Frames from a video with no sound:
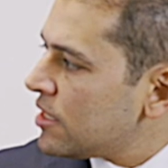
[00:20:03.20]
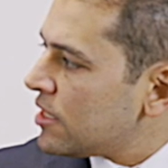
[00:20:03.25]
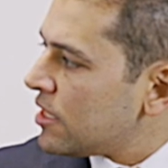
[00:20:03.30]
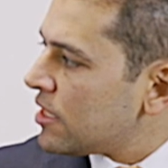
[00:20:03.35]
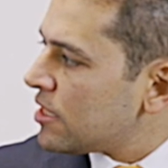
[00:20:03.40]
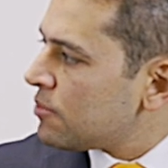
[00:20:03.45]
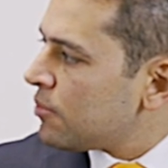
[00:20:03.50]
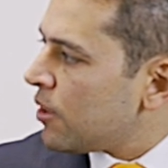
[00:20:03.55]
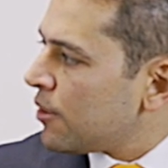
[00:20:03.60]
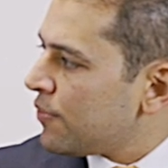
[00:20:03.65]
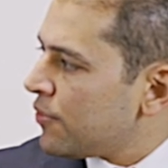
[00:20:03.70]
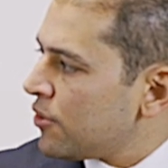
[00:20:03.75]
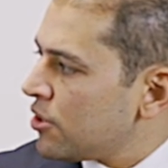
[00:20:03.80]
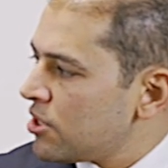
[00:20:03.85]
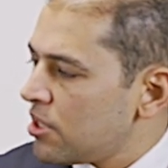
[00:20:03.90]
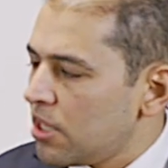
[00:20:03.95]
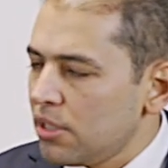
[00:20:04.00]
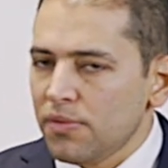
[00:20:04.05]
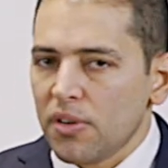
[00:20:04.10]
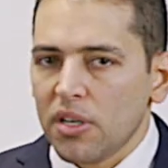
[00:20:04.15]
sense, my first
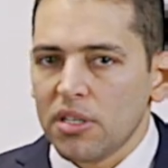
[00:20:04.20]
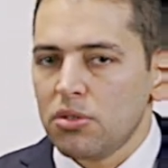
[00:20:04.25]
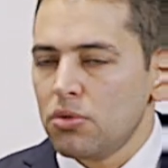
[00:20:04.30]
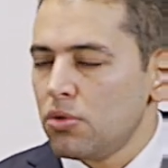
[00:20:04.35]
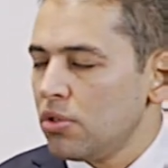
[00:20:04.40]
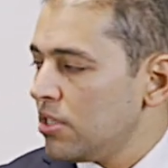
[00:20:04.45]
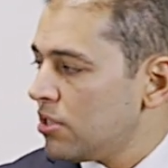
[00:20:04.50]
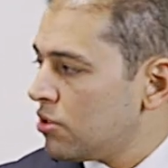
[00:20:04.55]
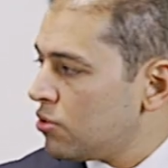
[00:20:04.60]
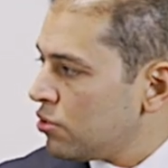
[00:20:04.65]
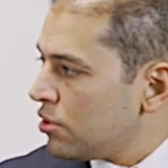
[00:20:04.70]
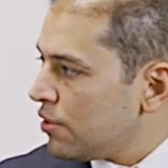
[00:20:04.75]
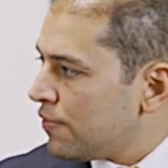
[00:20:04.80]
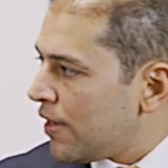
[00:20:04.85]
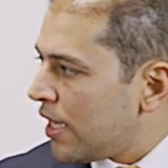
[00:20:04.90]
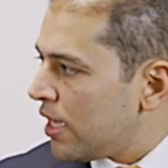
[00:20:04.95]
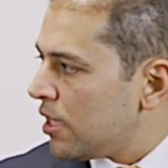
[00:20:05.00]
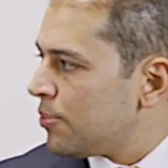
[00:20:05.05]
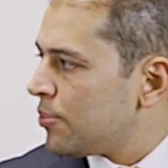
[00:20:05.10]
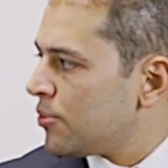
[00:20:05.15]
advice is to
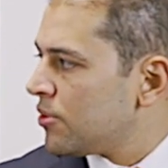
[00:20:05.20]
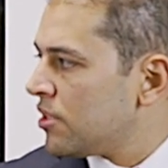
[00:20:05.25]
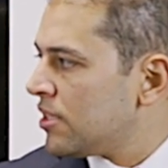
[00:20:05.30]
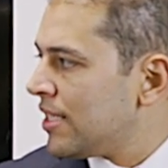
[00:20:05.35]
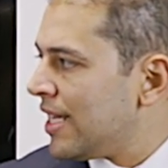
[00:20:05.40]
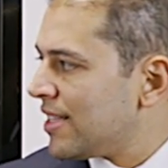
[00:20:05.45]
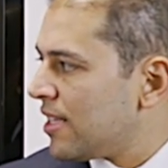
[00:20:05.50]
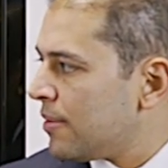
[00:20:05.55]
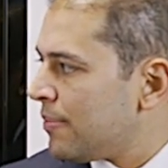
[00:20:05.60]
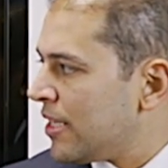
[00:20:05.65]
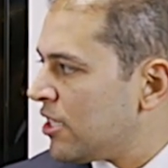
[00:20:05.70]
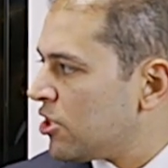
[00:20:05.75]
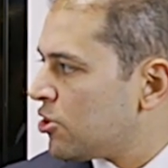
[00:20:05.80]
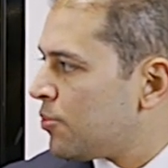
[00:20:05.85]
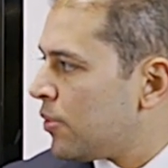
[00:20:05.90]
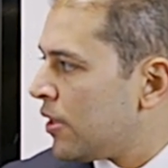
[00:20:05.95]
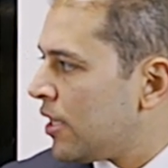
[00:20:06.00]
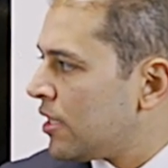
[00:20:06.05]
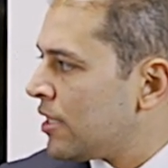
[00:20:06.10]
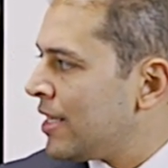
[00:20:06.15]
develop the data management
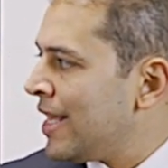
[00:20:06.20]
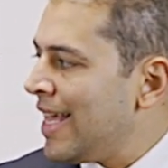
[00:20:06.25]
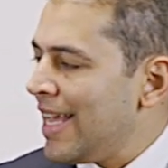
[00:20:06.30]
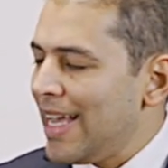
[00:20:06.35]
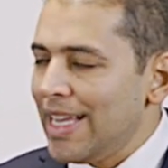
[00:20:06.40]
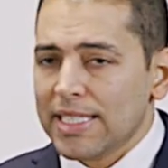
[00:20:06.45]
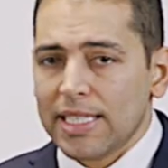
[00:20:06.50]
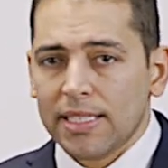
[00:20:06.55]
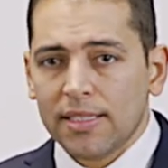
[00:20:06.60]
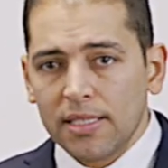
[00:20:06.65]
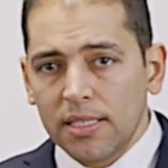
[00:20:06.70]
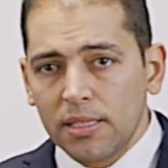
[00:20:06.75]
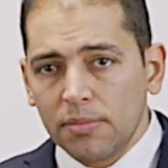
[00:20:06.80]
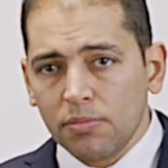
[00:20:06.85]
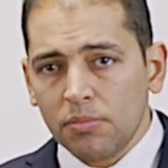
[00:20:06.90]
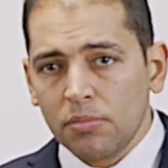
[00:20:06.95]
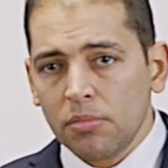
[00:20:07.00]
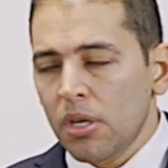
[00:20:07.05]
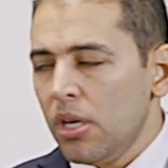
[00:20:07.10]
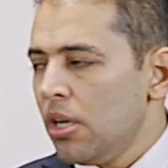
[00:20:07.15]
plan as a
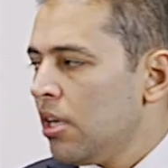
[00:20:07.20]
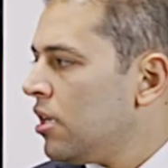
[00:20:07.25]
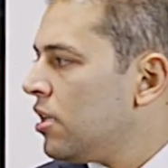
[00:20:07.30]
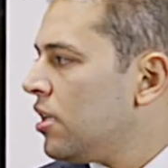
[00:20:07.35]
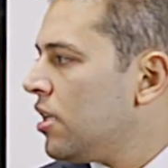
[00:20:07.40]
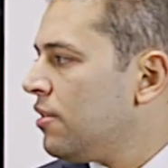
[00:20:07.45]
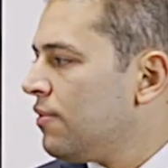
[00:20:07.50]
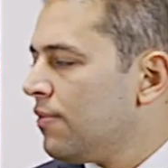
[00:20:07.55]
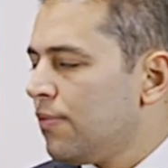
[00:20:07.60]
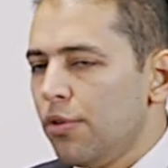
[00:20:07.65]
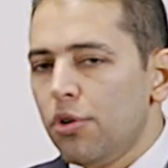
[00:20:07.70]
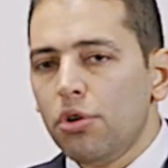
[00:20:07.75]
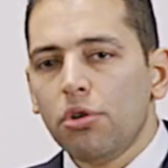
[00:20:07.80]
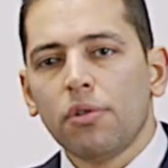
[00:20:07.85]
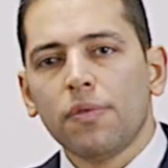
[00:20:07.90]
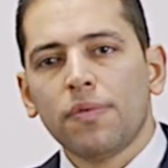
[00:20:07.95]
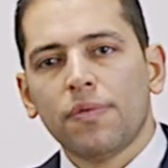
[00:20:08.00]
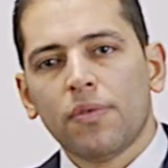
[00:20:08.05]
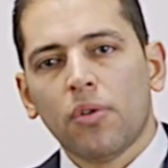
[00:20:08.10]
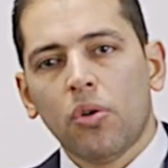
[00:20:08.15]
team,
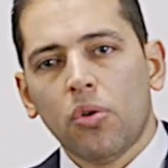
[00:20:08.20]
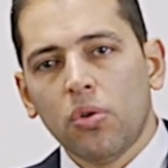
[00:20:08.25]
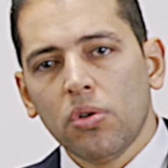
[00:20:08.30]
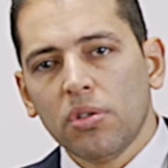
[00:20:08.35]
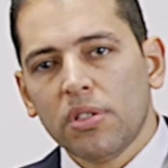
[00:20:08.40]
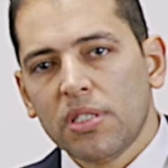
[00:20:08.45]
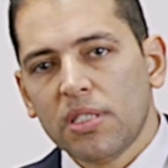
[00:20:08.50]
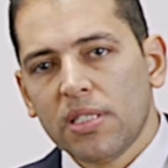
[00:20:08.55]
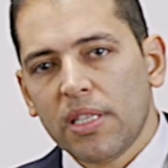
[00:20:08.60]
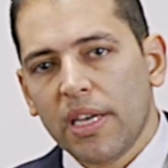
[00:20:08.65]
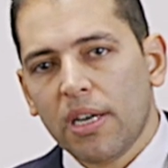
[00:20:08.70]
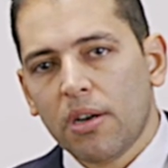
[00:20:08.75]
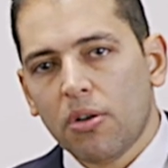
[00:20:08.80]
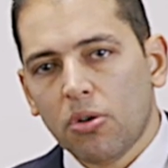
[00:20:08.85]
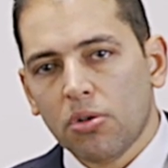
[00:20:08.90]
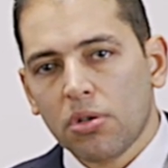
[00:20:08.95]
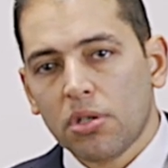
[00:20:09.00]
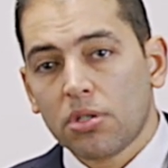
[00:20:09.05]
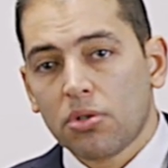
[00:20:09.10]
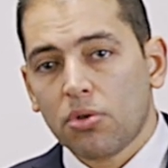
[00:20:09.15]
involve all the
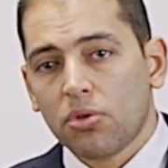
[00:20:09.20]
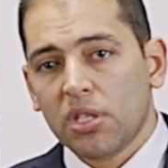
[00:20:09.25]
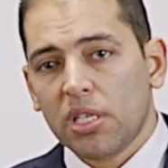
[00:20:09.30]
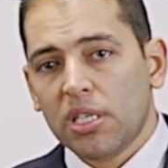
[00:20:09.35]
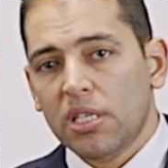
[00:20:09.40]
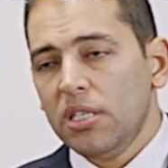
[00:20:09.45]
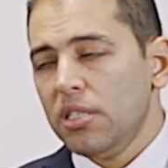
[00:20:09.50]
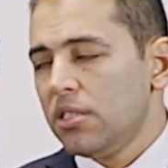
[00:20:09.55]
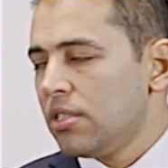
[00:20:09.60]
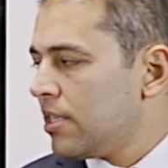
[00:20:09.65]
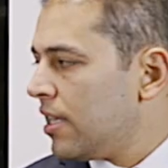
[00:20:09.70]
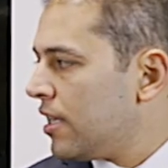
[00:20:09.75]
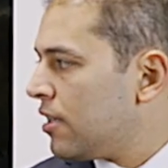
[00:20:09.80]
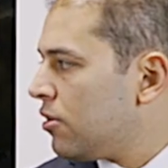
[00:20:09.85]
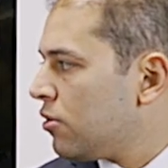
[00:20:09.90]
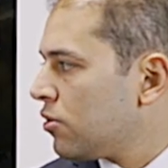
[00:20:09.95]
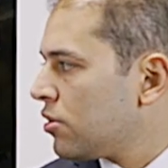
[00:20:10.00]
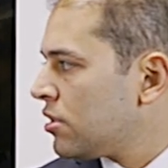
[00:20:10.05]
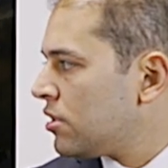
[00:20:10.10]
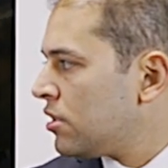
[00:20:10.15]
stakeholders or the key
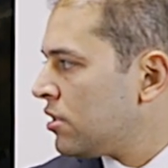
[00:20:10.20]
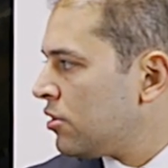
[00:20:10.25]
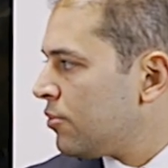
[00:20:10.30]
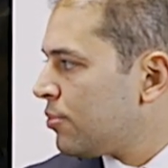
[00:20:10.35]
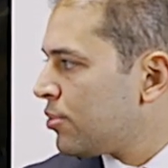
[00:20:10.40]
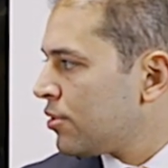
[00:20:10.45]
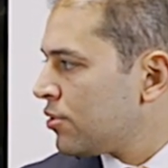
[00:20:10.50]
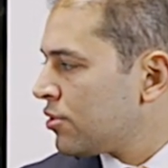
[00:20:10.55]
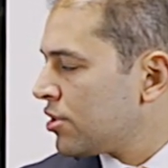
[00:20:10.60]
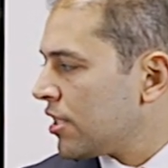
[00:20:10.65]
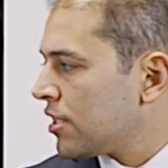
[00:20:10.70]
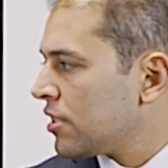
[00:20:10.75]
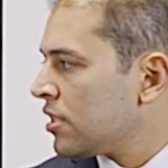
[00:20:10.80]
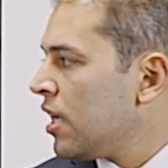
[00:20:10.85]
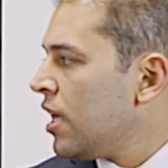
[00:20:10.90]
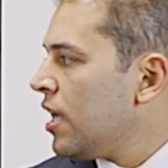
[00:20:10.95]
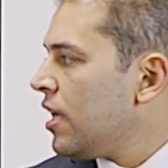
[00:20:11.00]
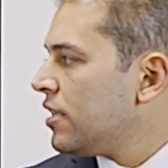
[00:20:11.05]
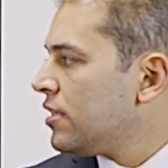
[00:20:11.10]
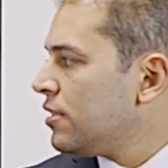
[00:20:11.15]
stakeholders in your project,
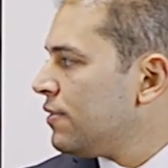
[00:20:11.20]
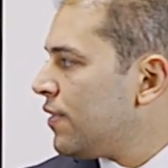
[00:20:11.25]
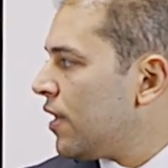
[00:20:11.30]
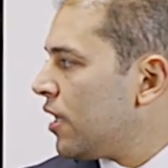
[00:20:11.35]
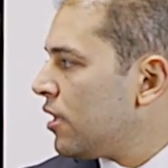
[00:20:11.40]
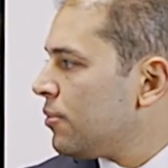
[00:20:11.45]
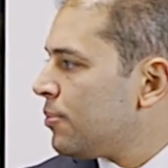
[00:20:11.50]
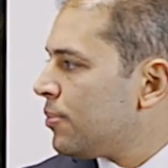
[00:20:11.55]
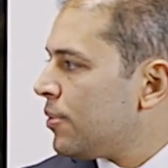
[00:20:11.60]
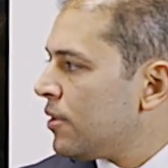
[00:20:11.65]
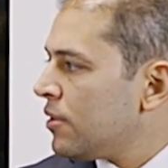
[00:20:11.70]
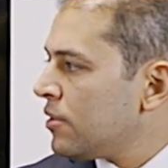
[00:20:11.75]
develop